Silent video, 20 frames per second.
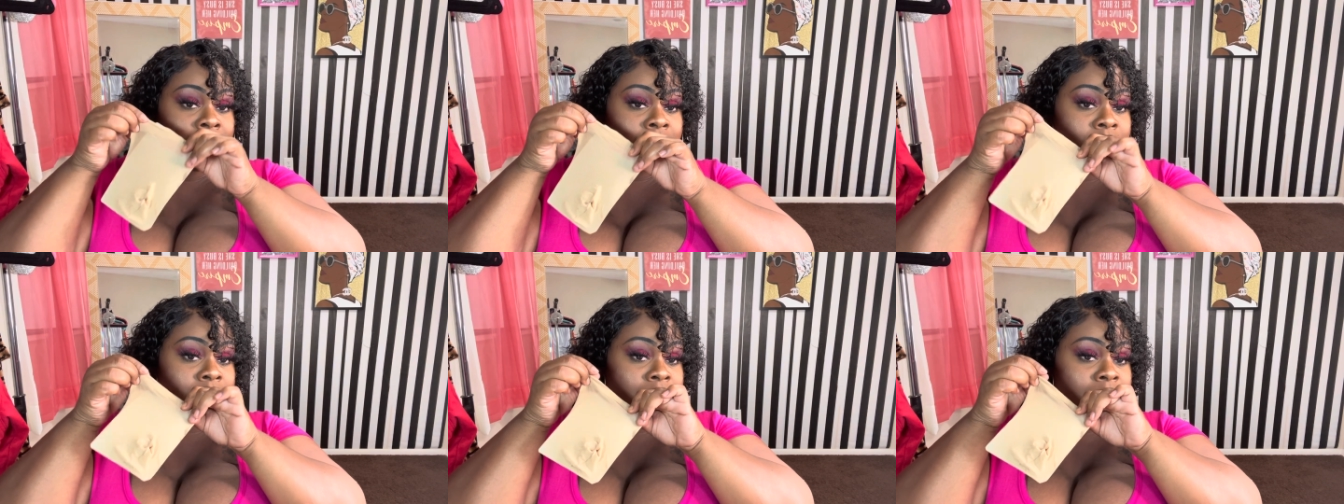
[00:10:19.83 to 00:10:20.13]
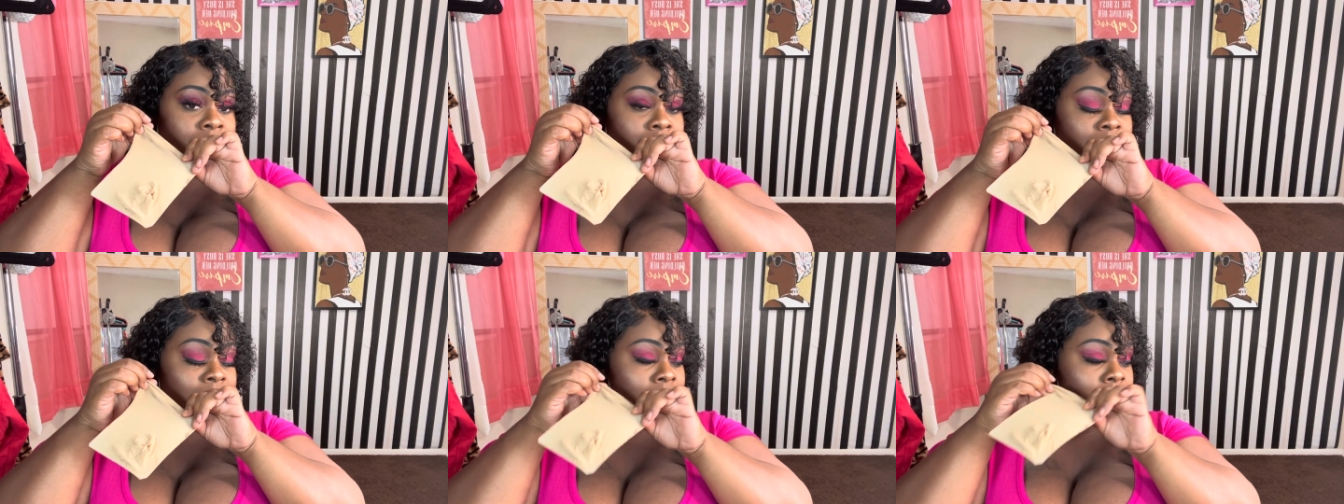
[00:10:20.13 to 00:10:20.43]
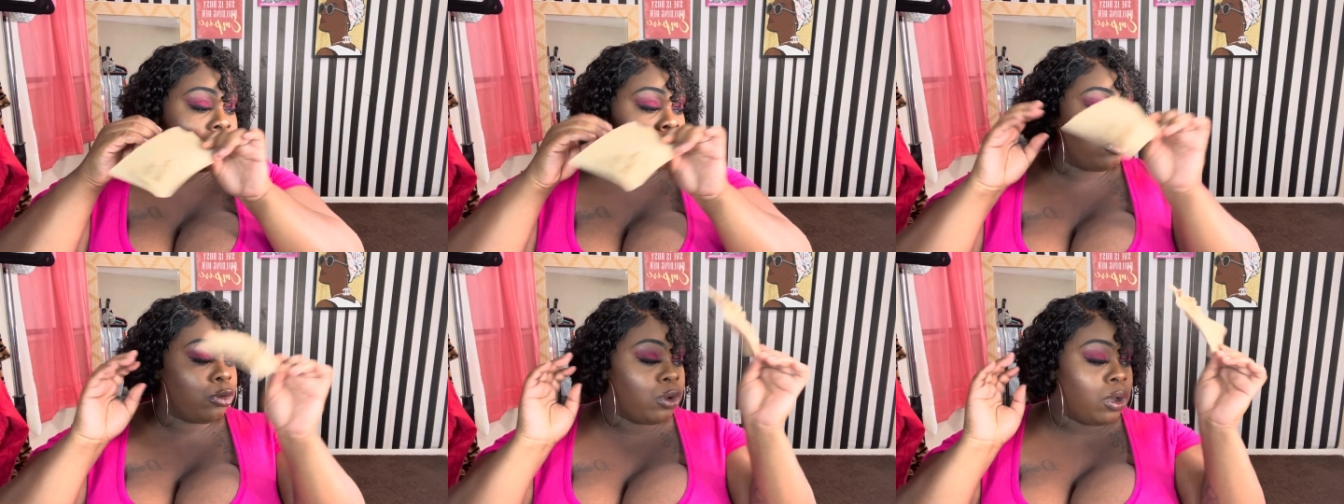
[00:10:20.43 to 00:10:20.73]
This is the
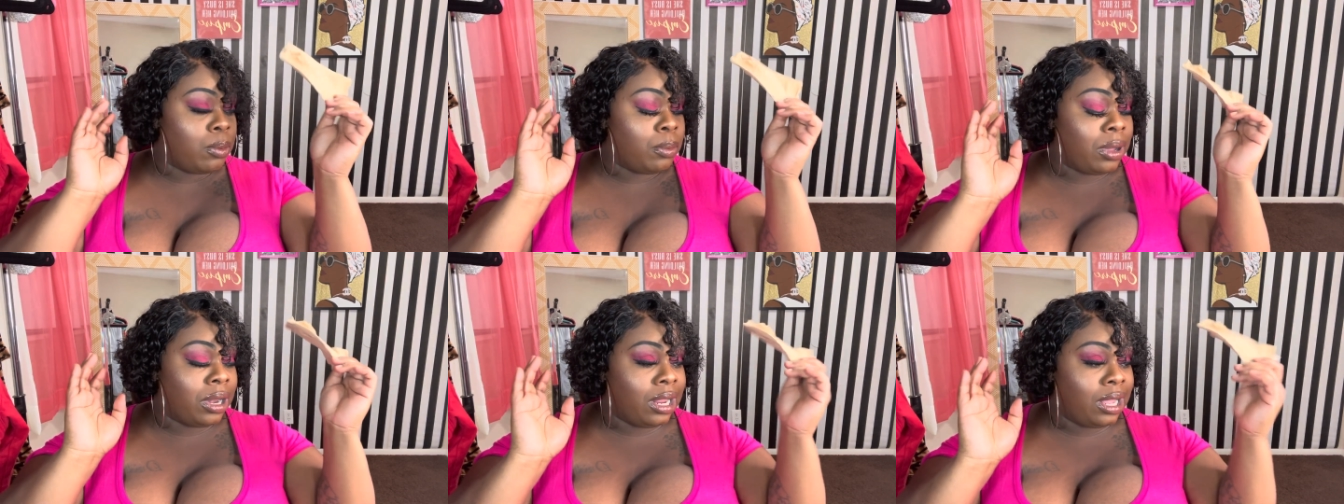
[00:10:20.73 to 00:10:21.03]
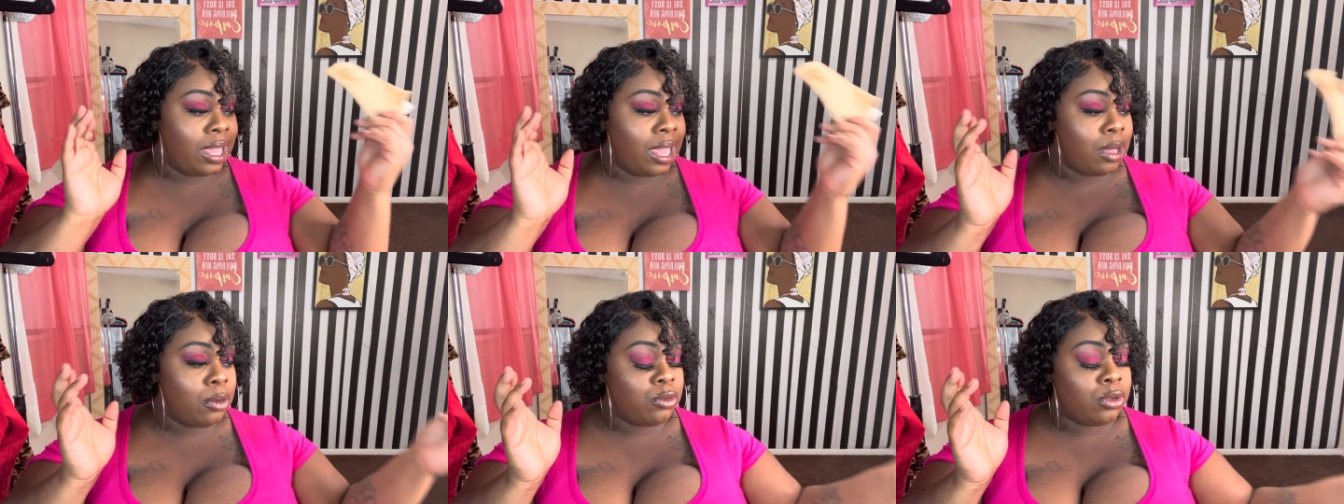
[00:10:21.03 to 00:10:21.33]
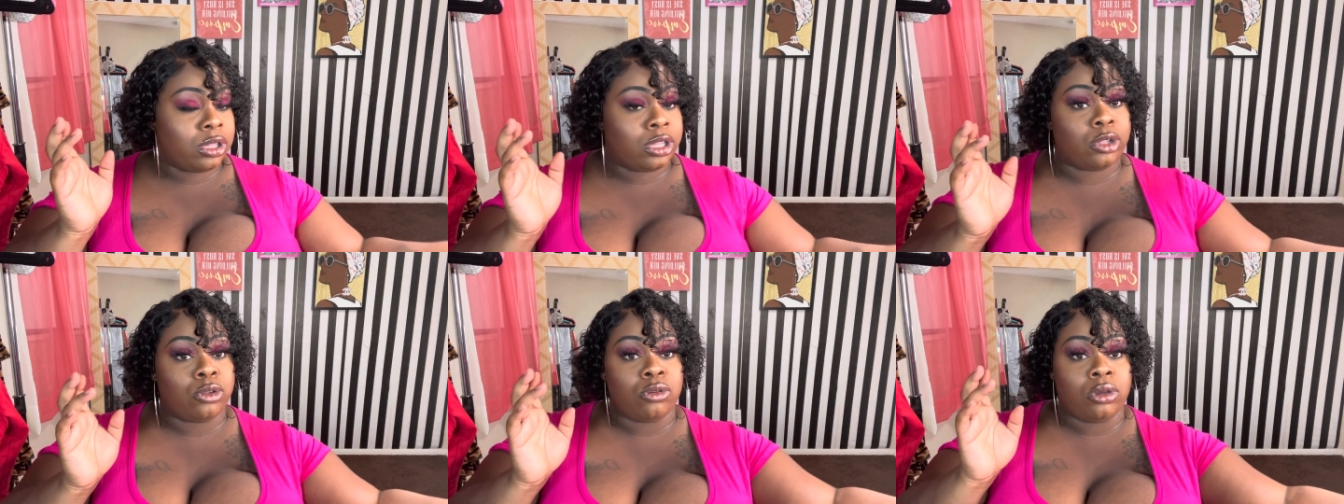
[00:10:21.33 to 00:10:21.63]
other one, but it came
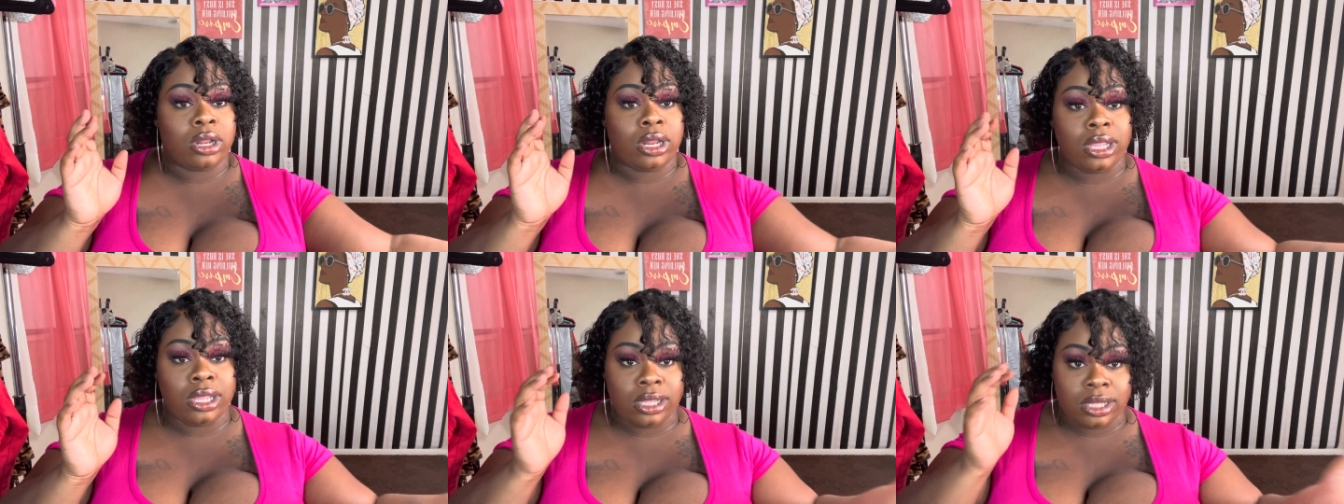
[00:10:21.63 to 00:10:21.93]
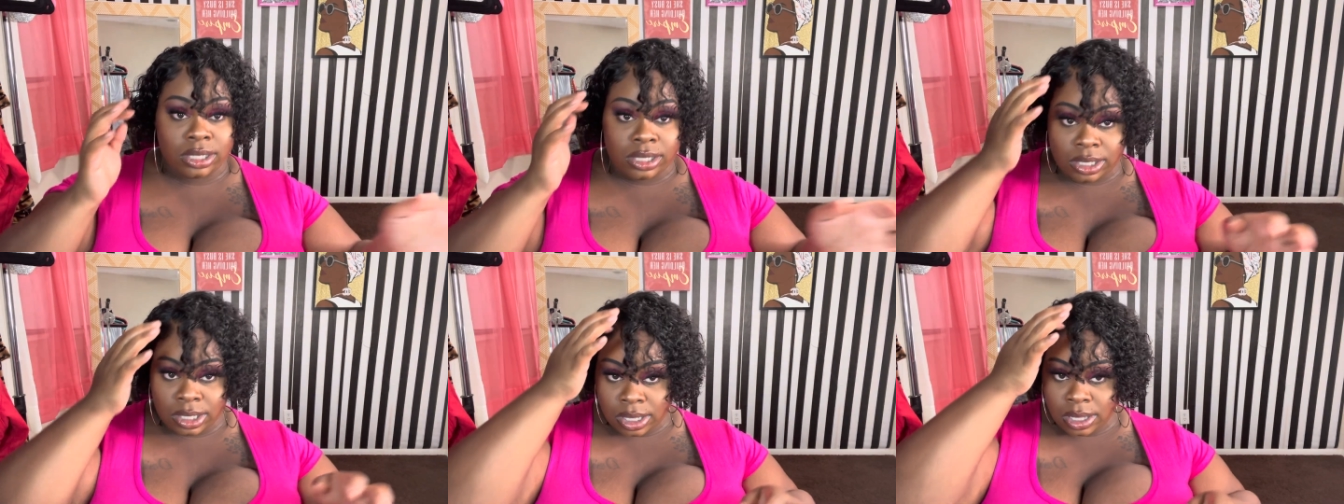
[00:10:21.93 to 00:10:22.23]
with two of these.